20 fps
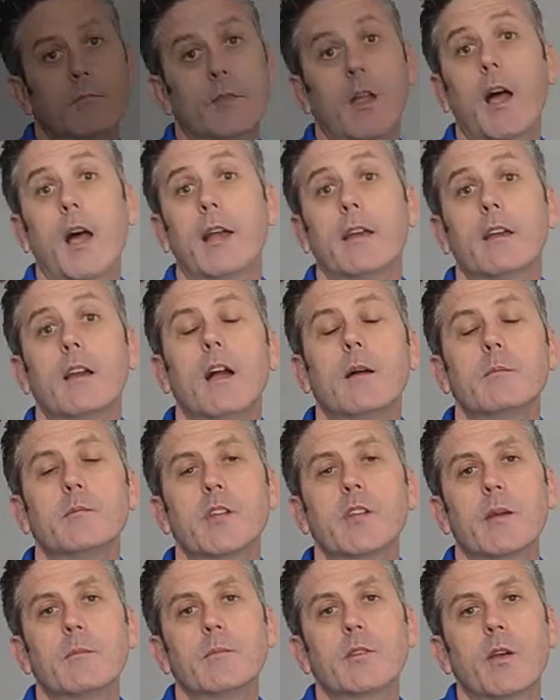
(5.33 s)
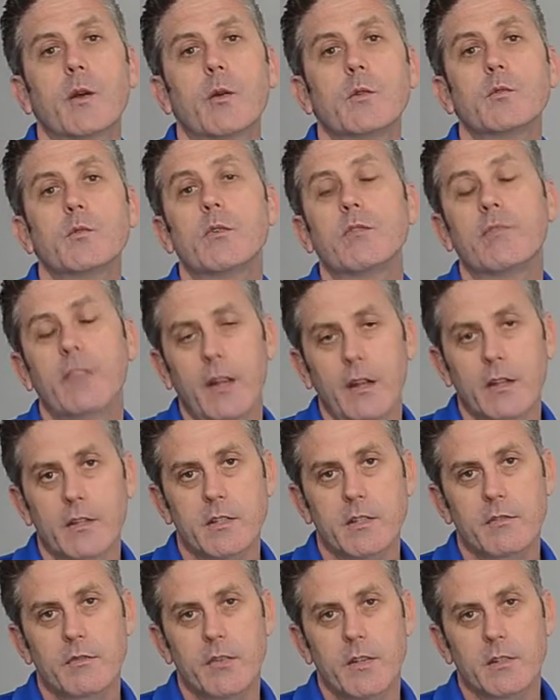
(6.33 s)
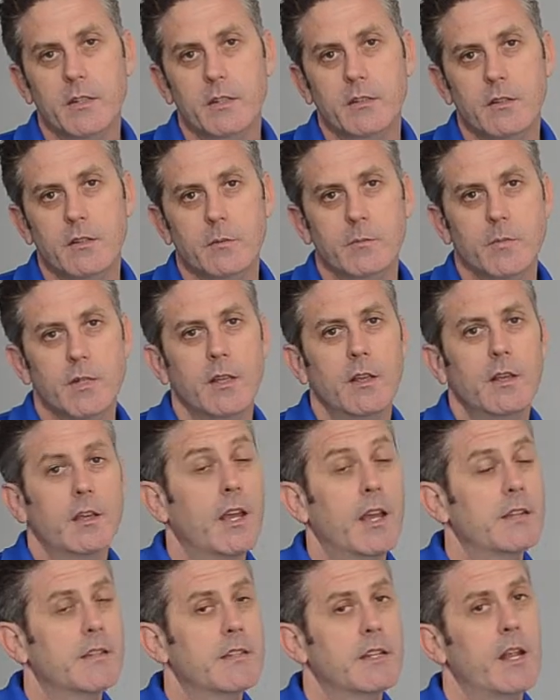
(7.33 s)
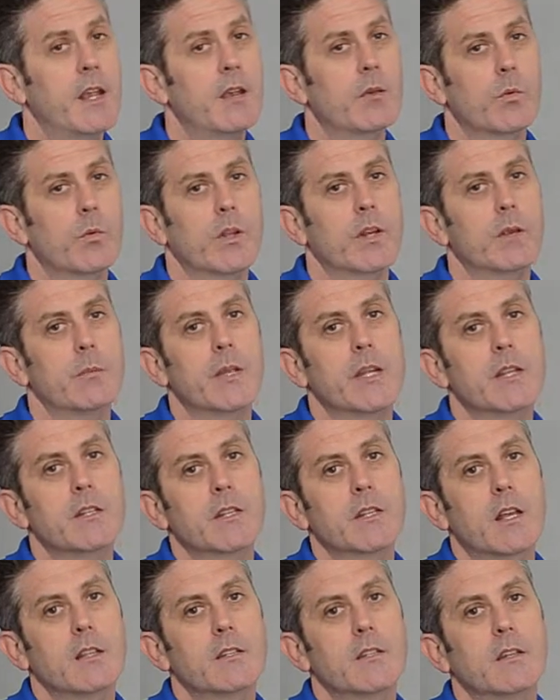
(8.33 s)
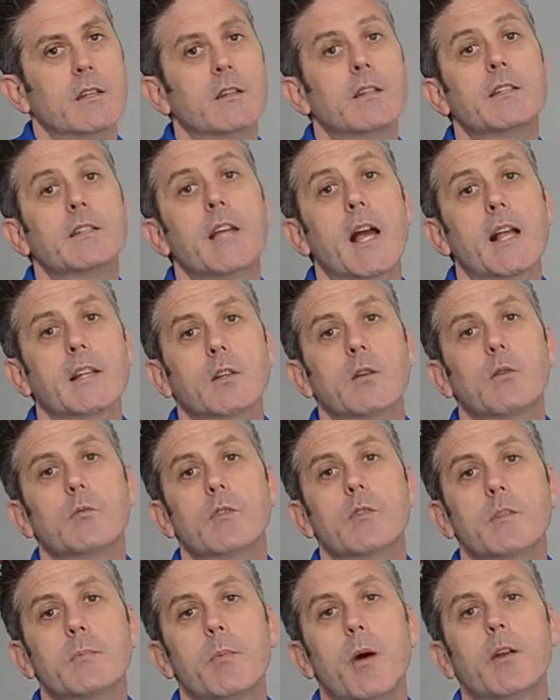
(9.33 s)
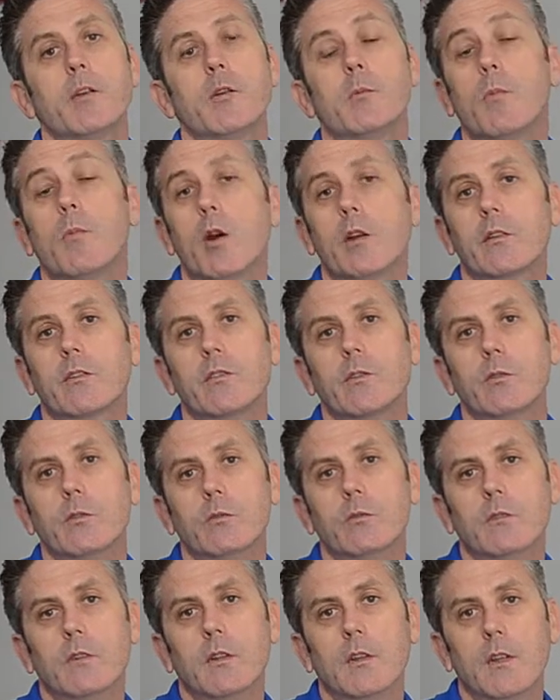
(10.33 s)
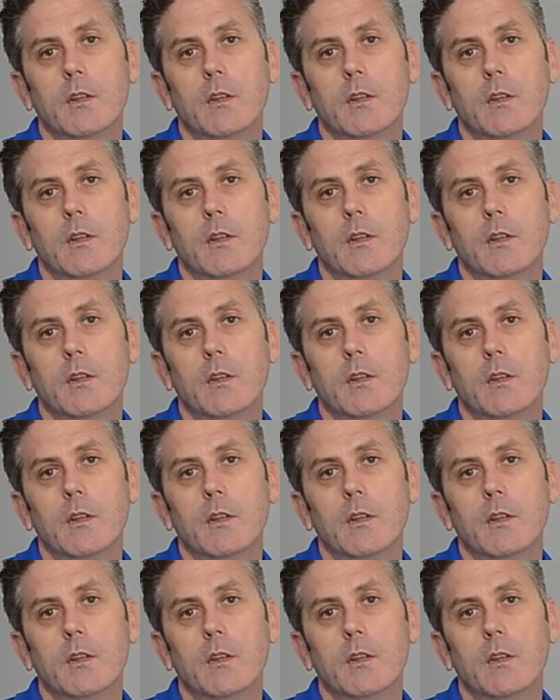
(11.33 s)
Hi, I'm James Coates with Phalanx Defense Systems, and today we're going to be discussing the Tactical Responder MKII